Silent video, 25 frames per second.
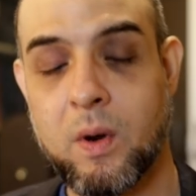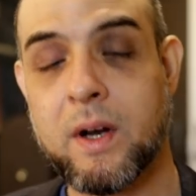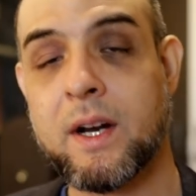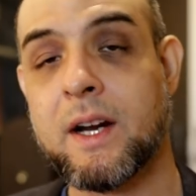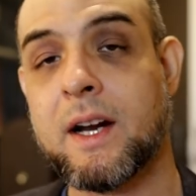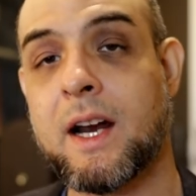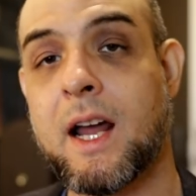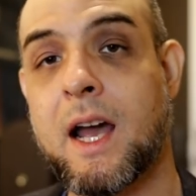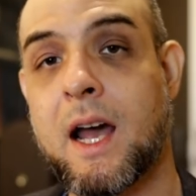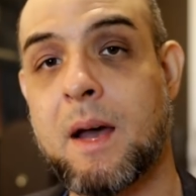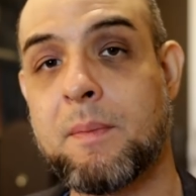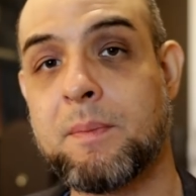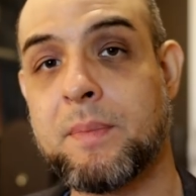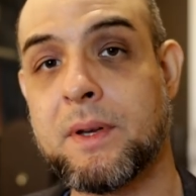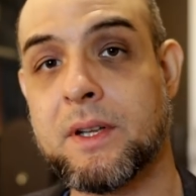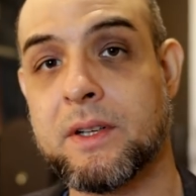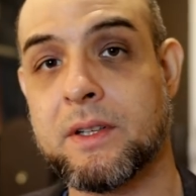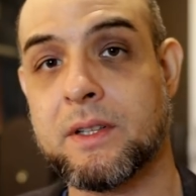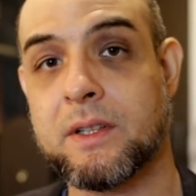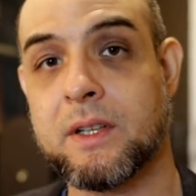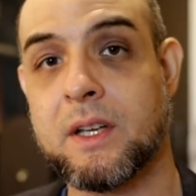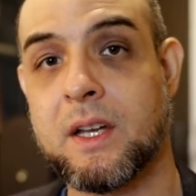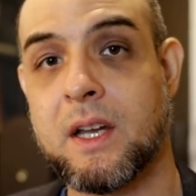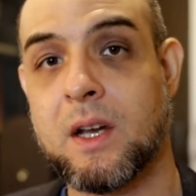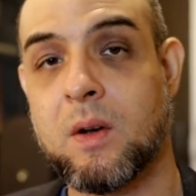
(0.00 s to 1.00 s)
what had
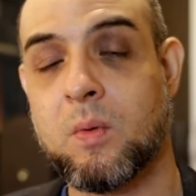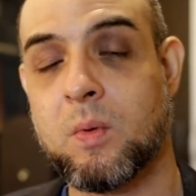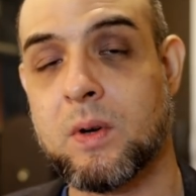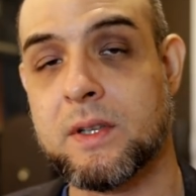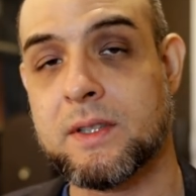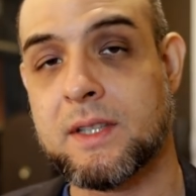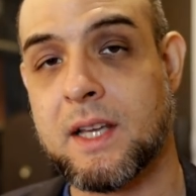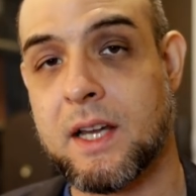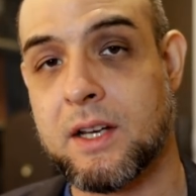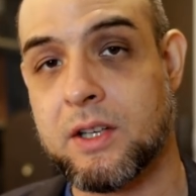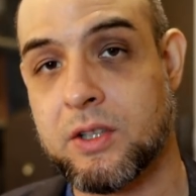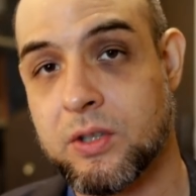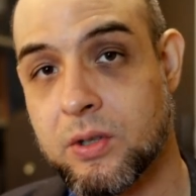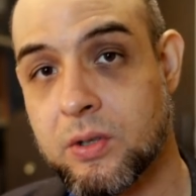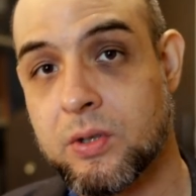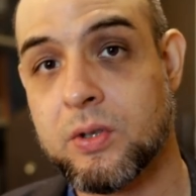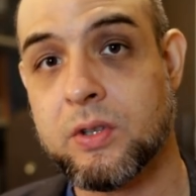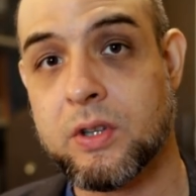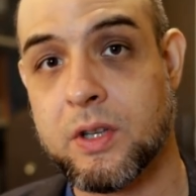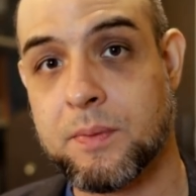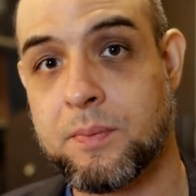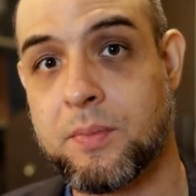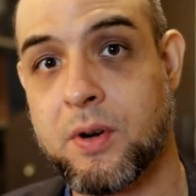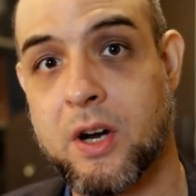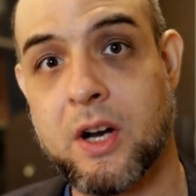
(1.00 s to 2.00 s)
happened was that due
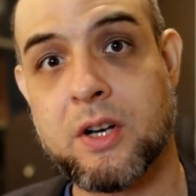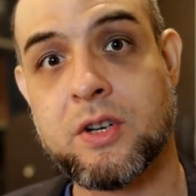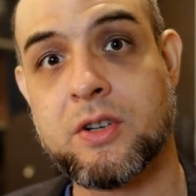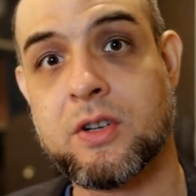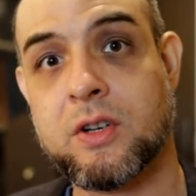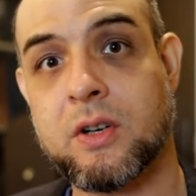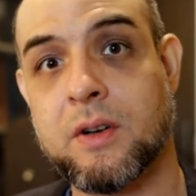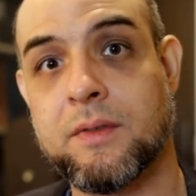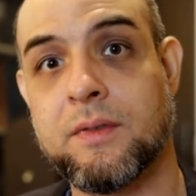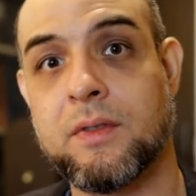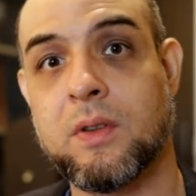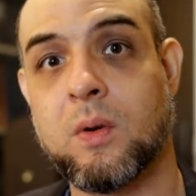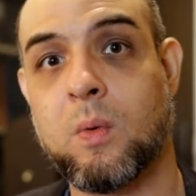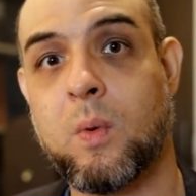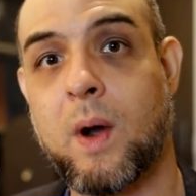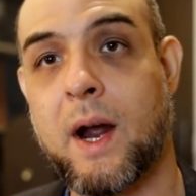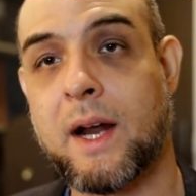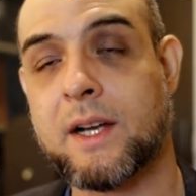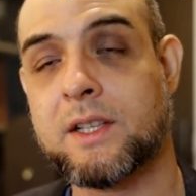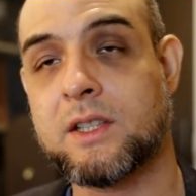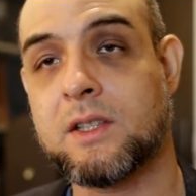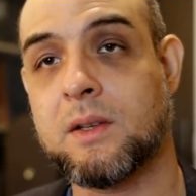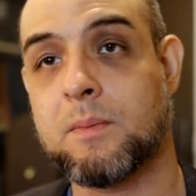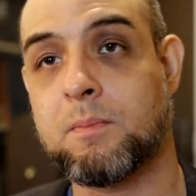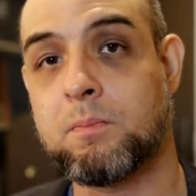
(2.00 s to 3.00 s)
to the pressure of the
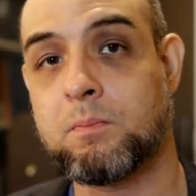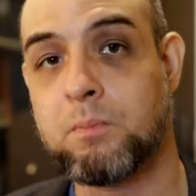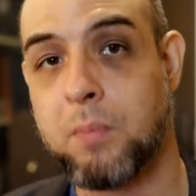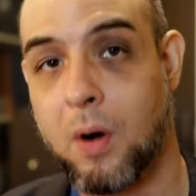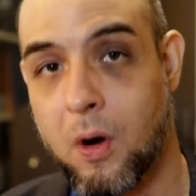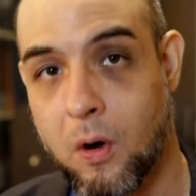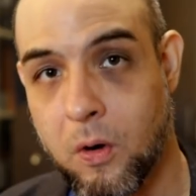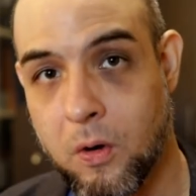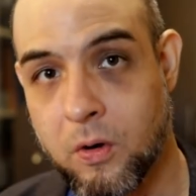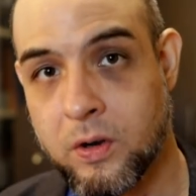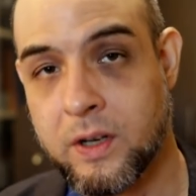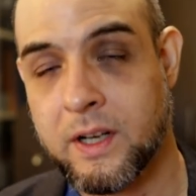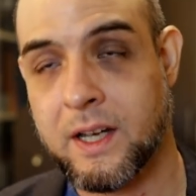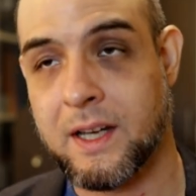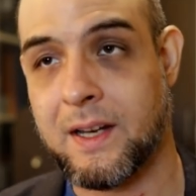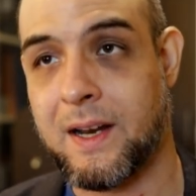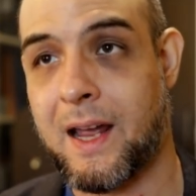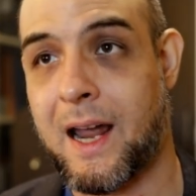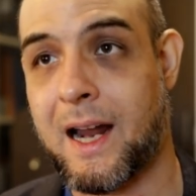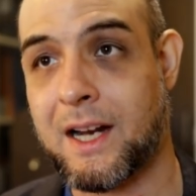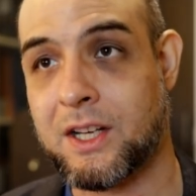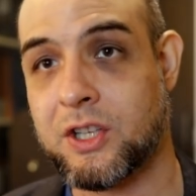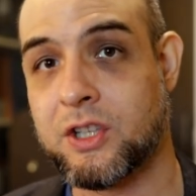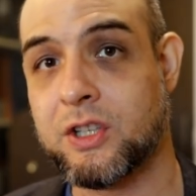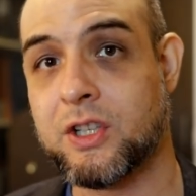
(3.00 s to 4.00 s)
wax, the bone had
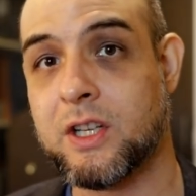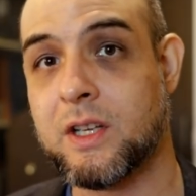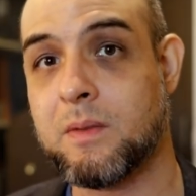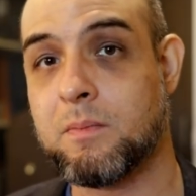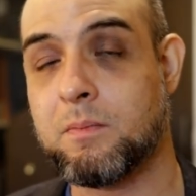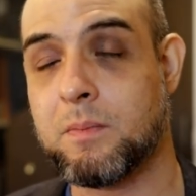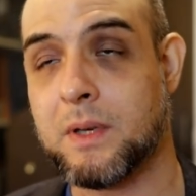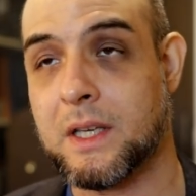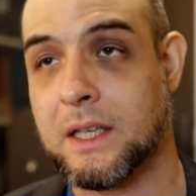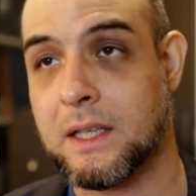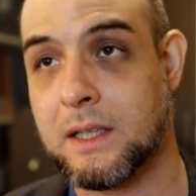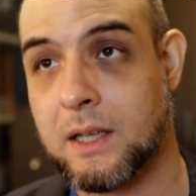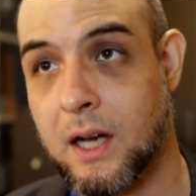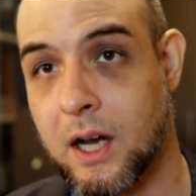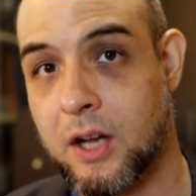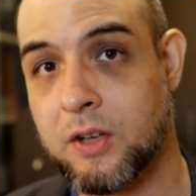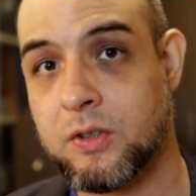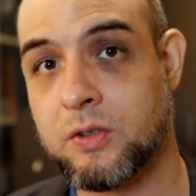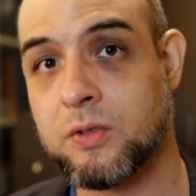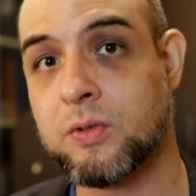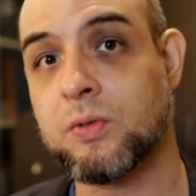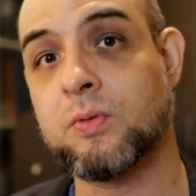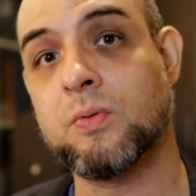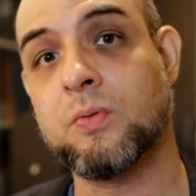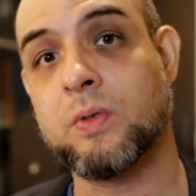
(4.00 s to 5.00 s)
actually
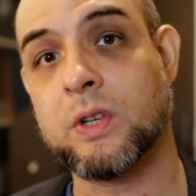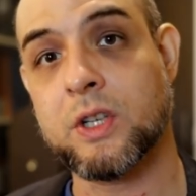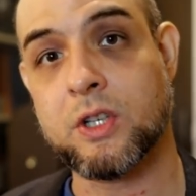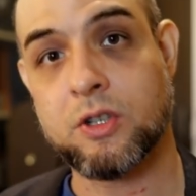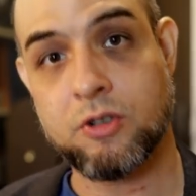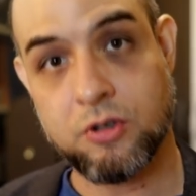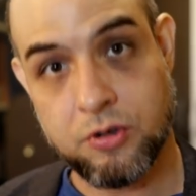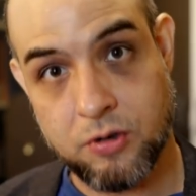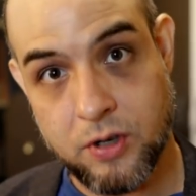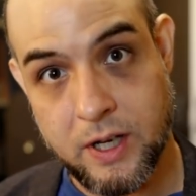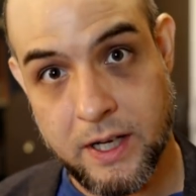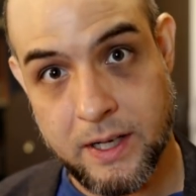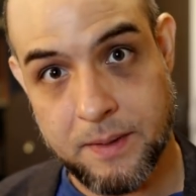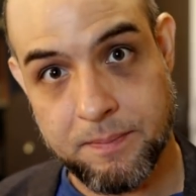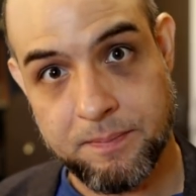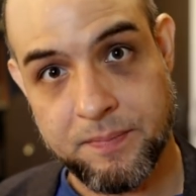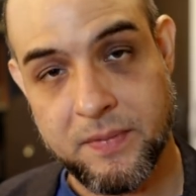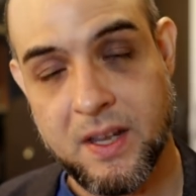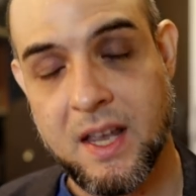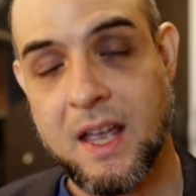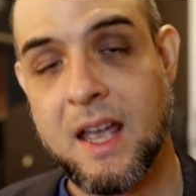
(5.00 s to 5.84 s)
begun to retreat.